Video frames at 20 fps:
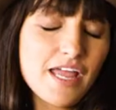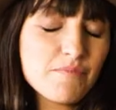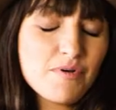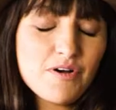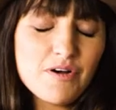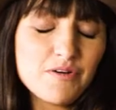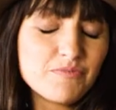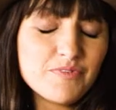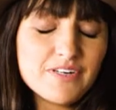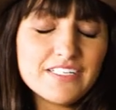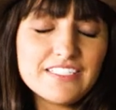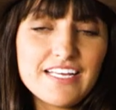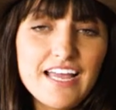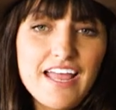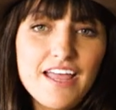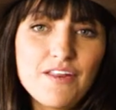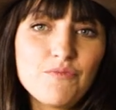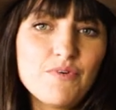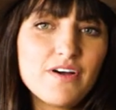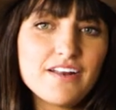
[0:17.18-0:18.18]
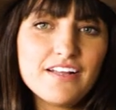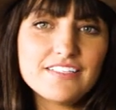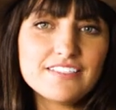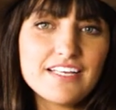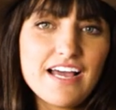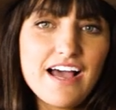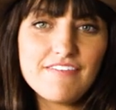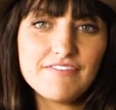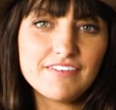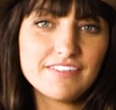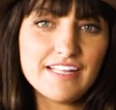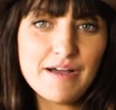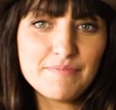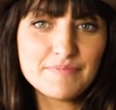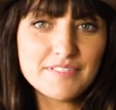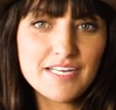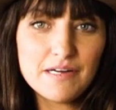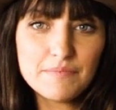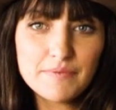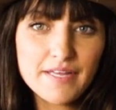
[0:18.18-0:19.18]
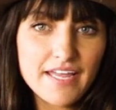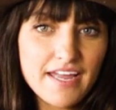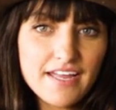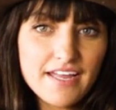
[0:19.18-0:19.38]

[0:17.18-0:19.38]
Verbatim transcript: came home one day and wanted to have a laptop